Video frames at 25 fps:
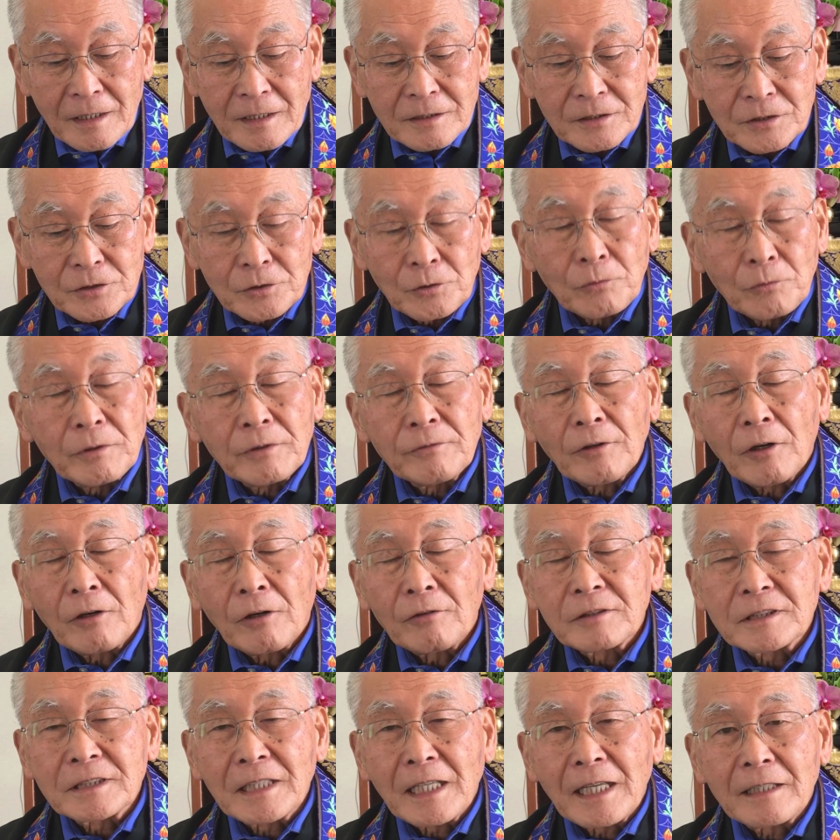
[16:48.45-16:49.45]
And so we've
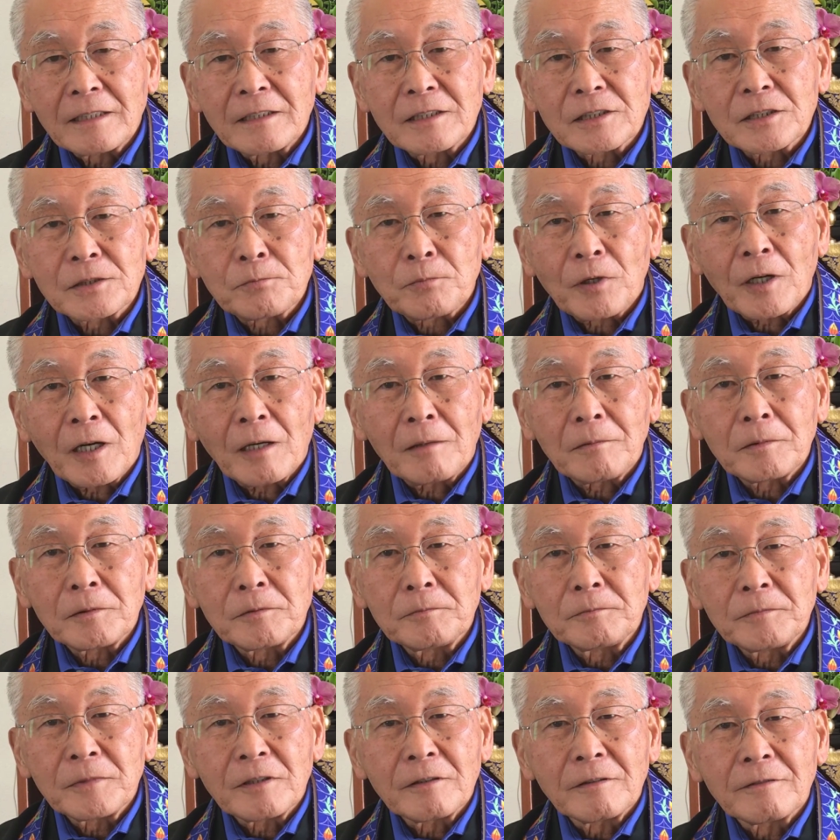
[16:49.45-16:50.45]
always had this
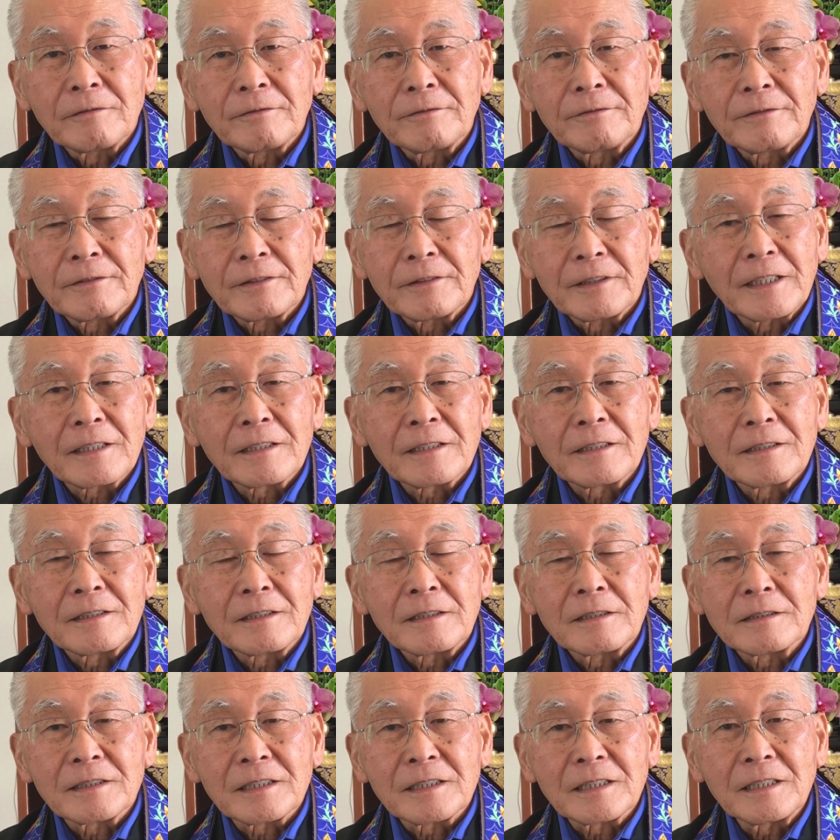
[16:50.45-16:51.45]
problem of death
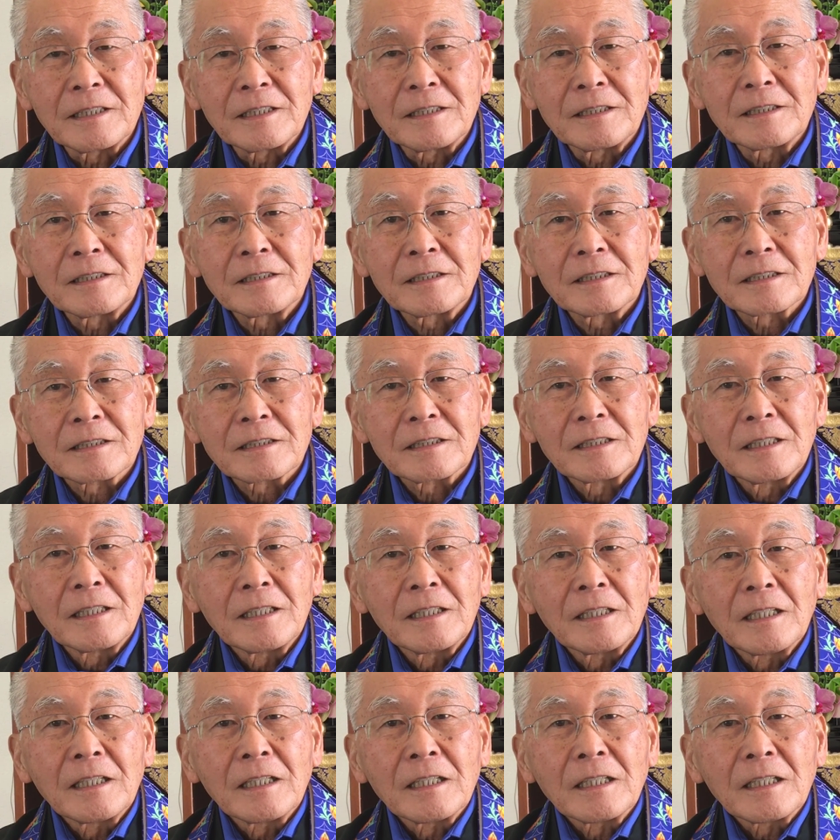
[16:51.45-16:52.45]
and disease.
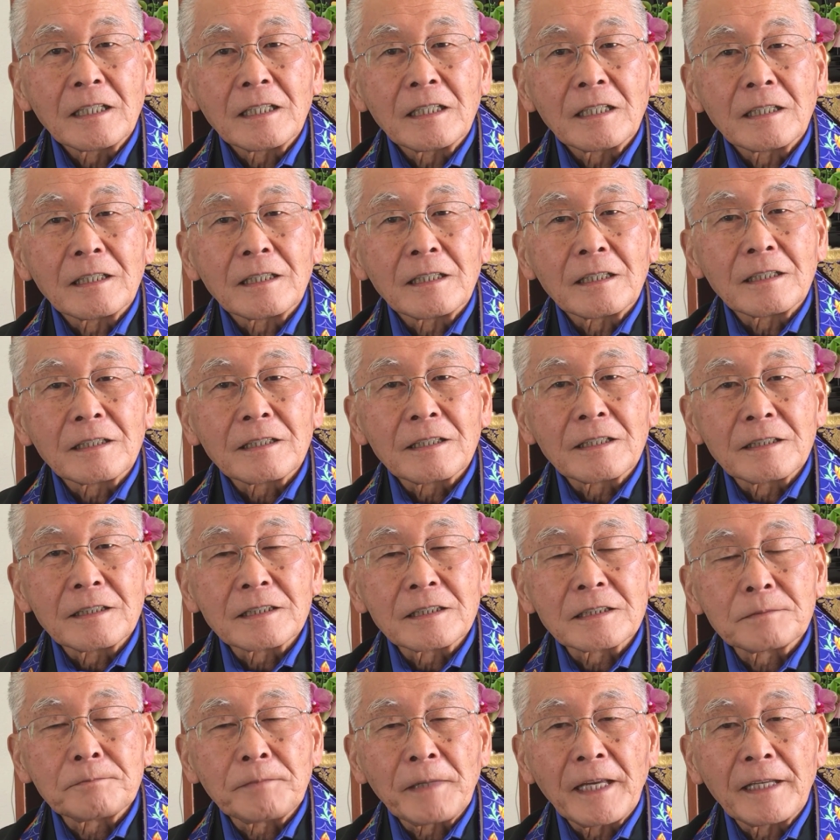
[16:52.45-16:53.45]
Uh,
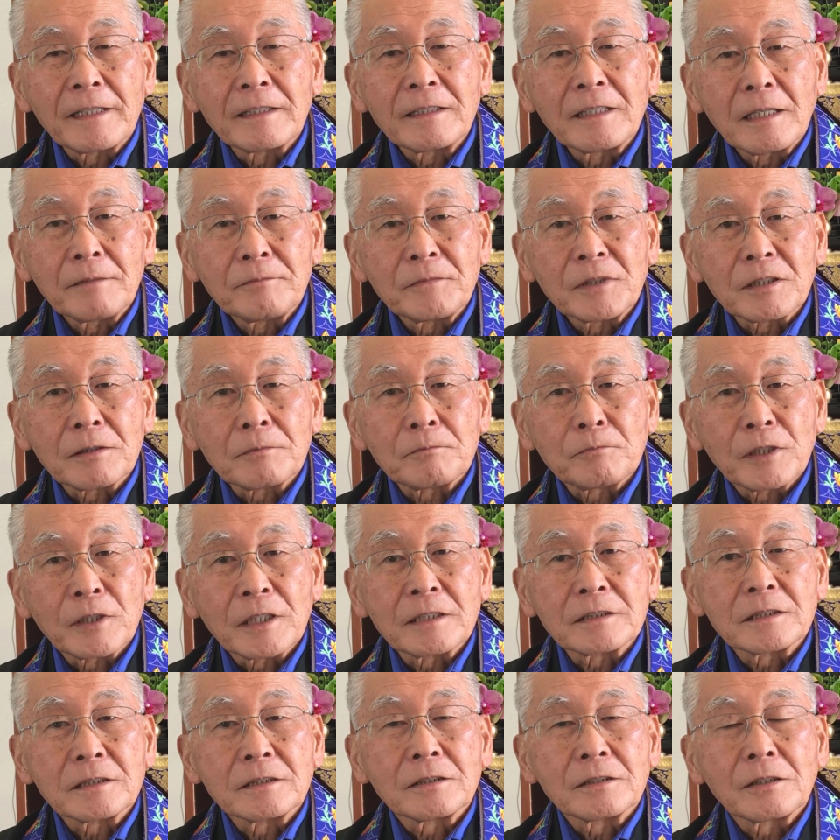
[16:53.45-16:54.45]
this pandemic
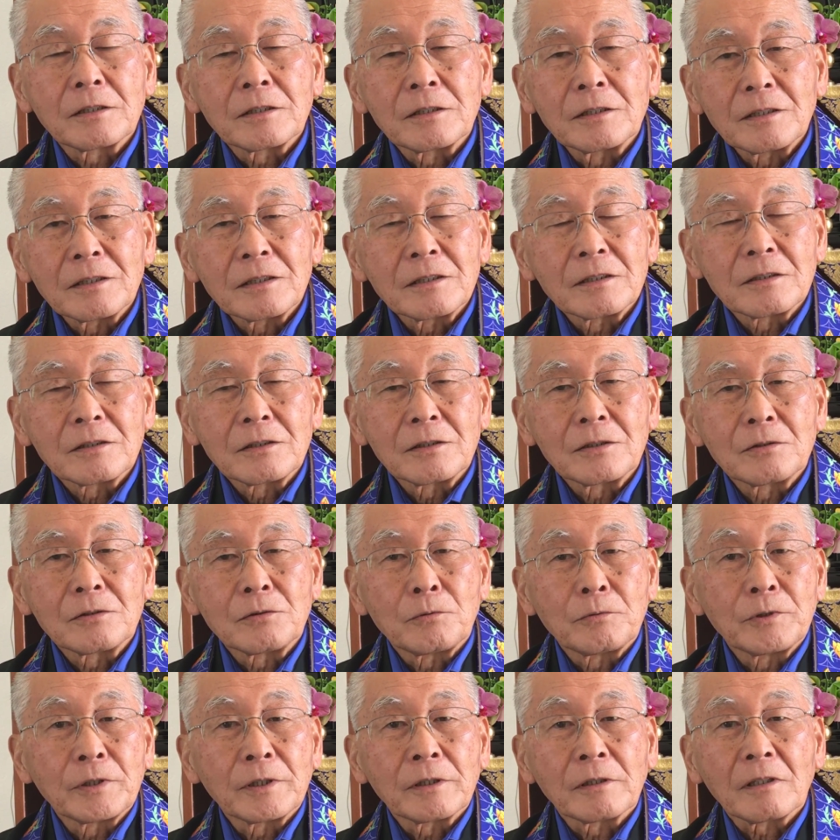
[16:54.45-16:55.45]
brings it
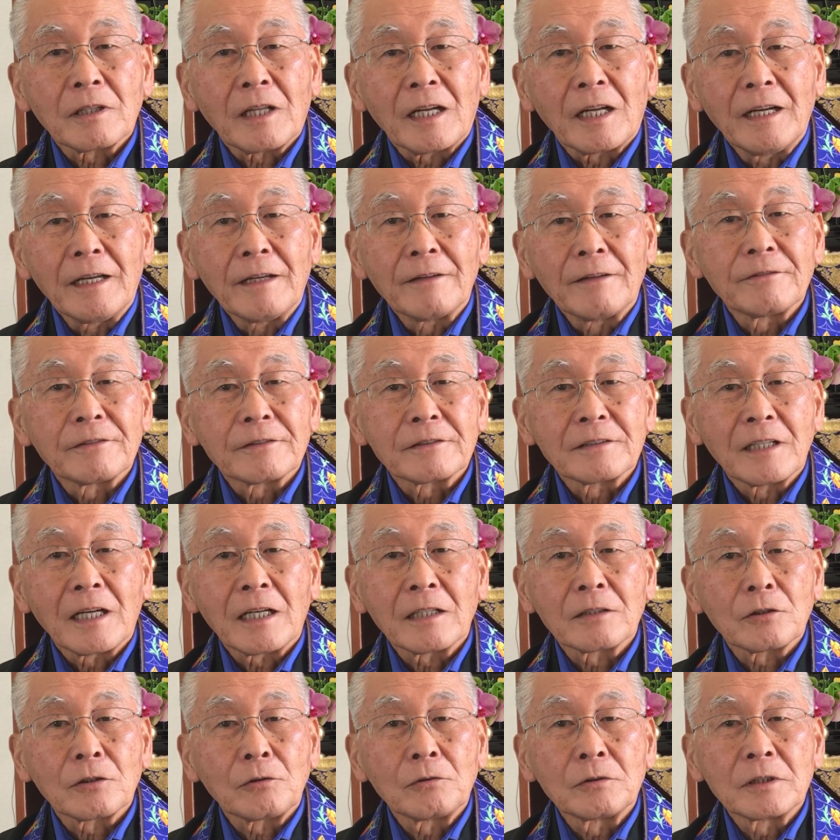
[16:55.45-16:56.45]
to real life,
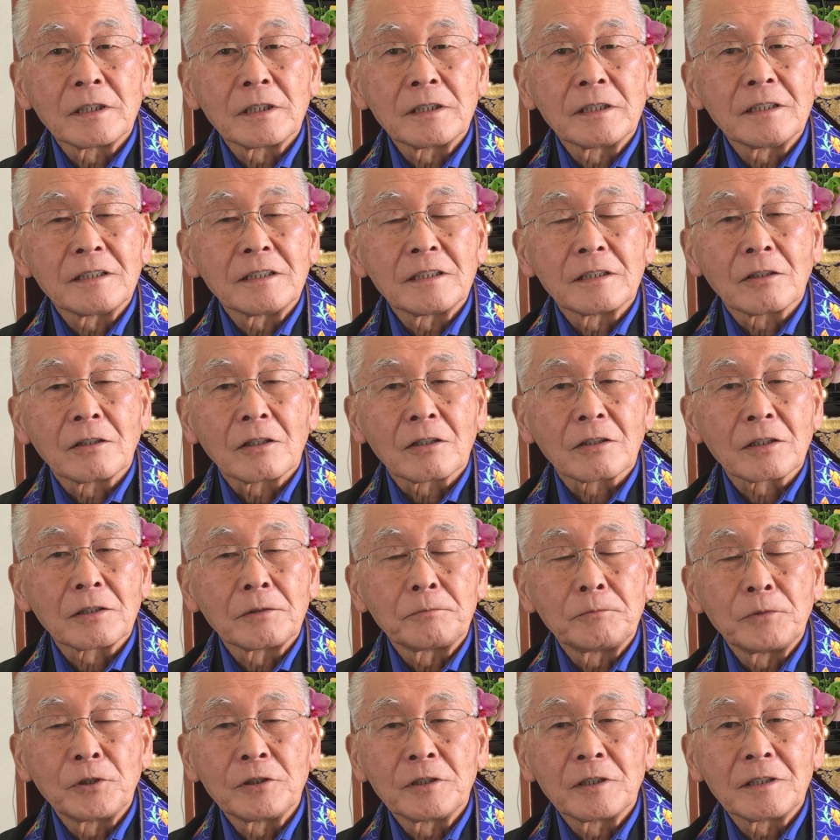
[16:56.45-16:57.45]
not only in our
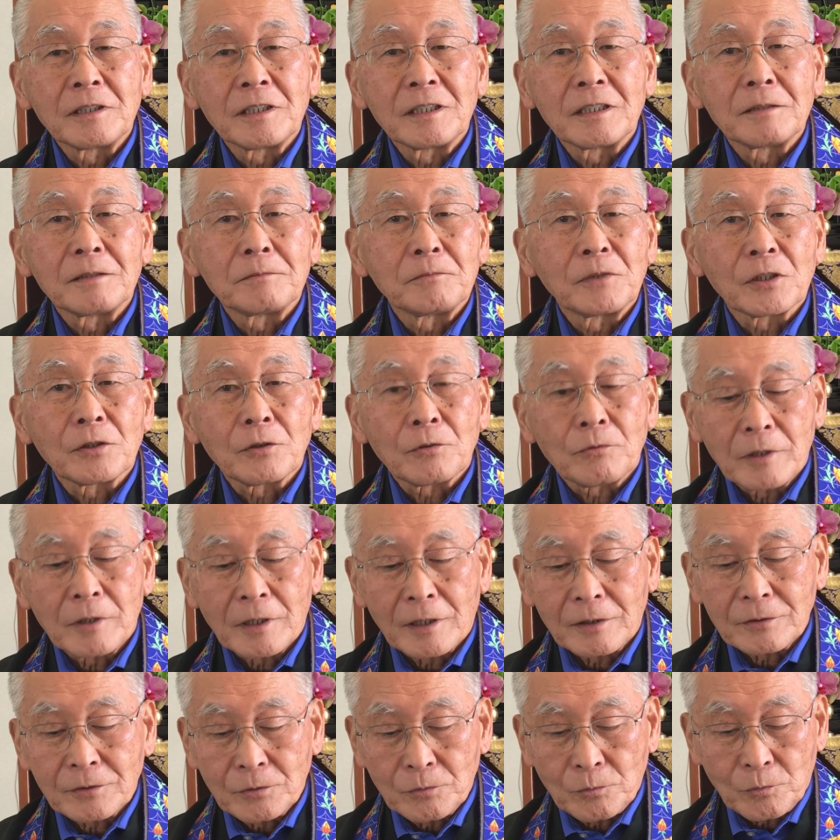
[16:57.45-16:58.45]
community, but
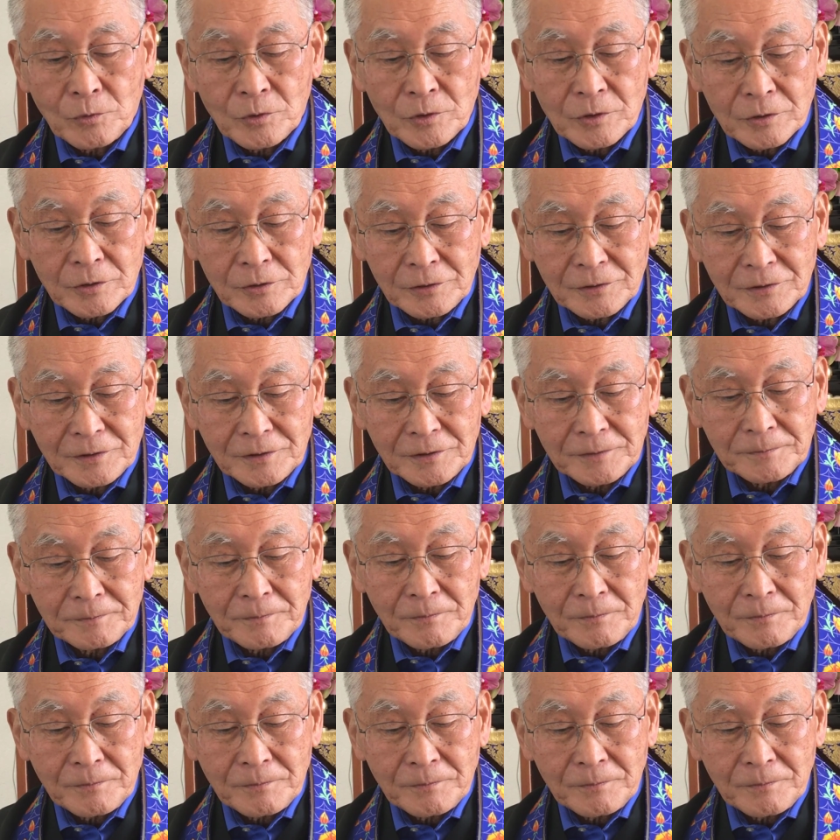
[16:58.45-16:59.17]
throughout the world.